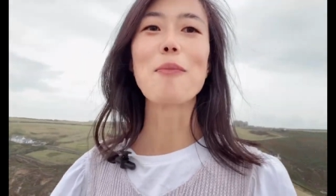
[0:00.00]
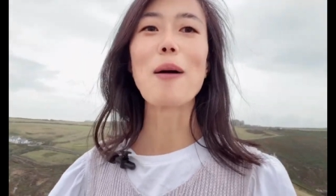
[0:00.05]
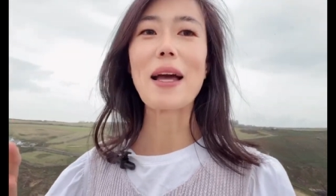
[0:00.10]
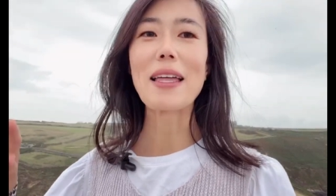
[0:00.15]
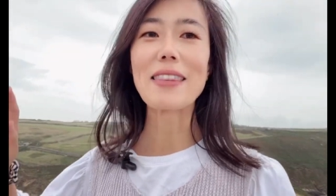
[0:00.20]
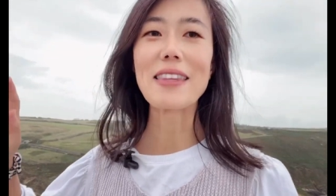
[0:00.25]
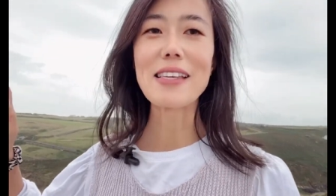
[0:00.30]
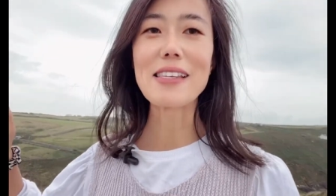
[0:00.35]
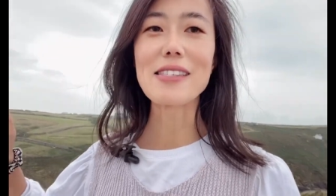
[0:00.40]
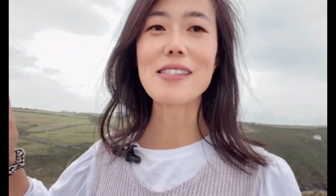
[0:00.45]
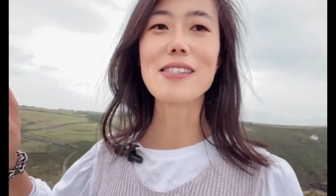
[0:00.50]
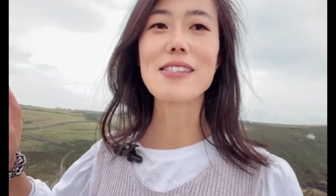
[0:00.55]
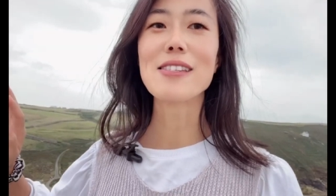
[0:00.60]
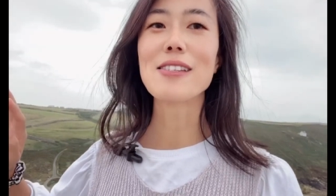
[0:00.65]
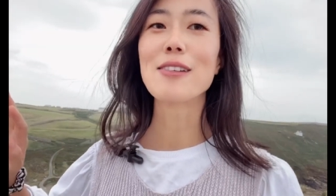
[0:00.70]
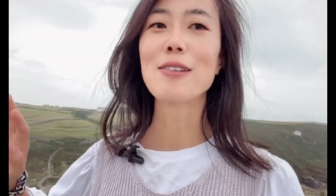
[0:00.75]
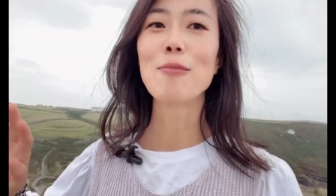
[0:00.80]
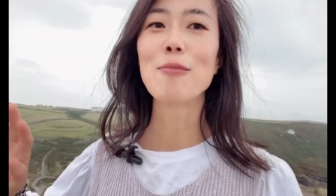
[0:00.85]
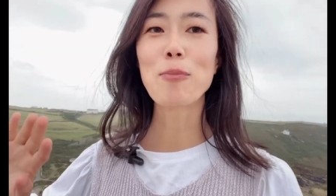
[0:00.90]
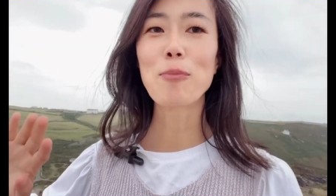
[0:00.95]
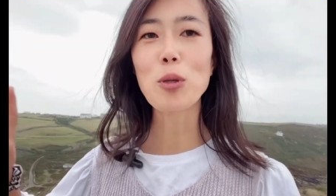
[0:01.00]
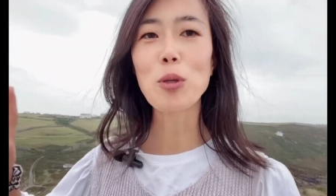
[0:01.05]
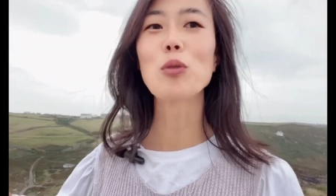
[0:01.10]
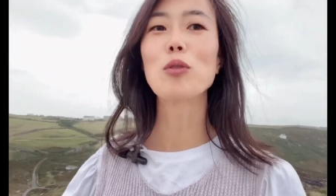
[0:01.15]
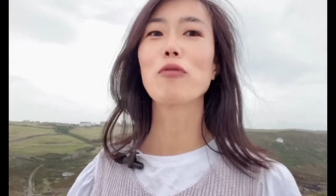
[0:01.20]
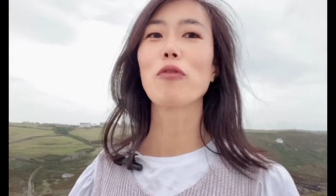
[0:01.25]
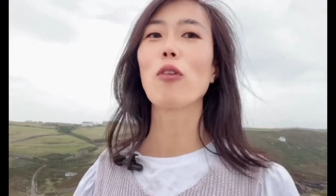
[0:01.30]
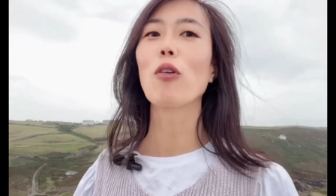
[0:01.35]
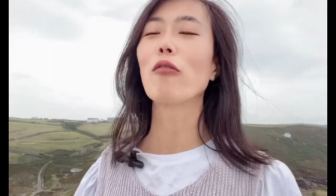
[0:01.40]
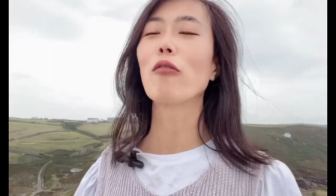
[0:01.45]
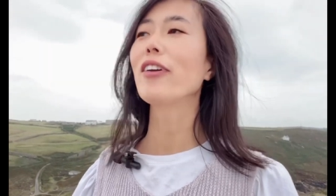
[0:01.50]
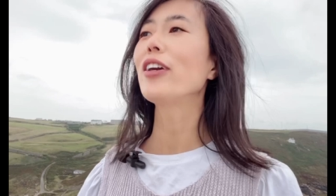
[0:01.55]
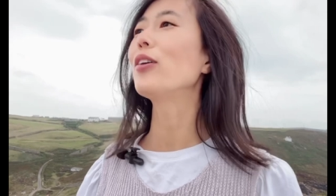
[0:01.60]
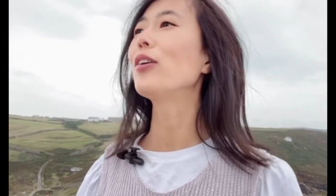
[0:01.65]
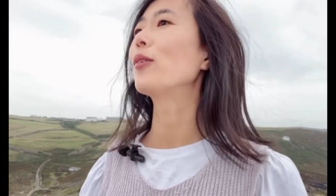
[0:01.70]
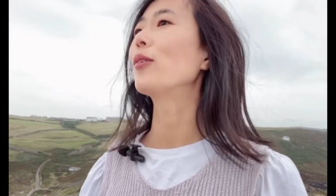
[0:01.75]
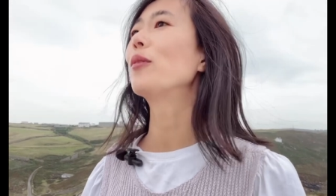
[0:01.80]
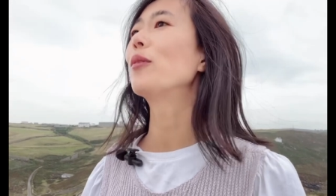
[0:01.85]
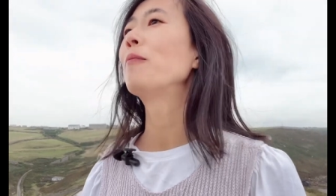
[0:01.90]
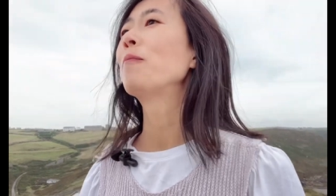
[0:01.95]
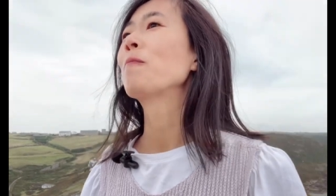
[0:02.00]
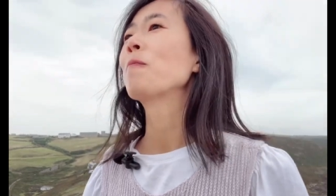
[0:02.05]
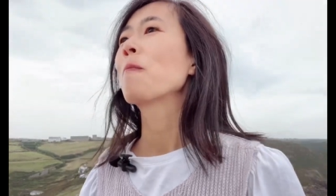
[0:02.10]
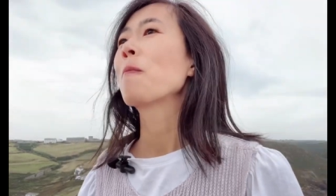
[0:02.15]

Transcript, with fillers: by this beautiful view,